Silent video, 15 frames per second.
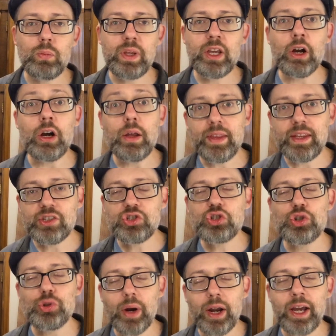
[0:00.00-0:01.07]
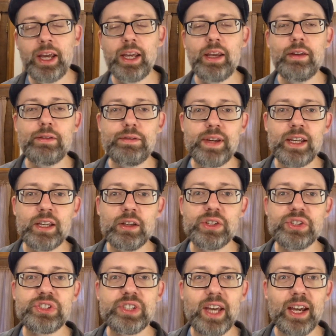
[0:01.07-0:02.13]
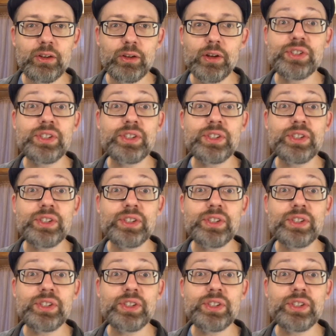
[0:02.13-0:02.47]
call these Trifail Cycles.